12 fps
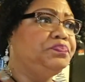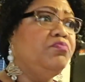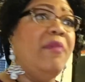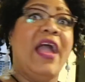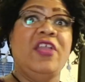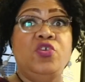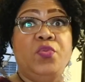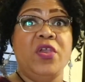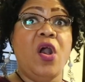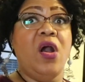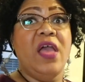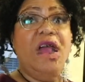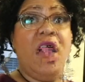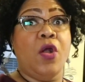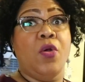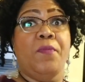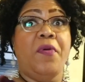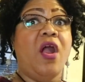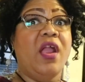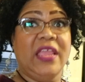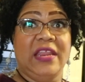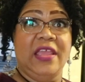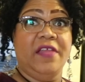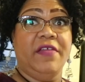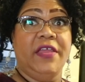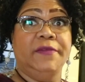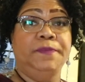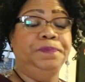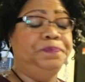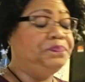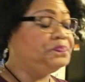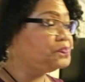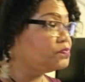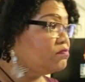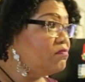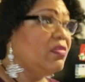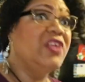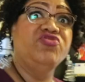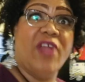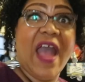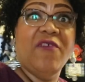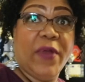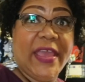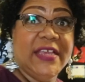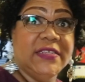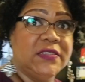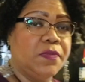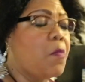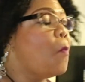Mind you, we all have our own parking area, driveways.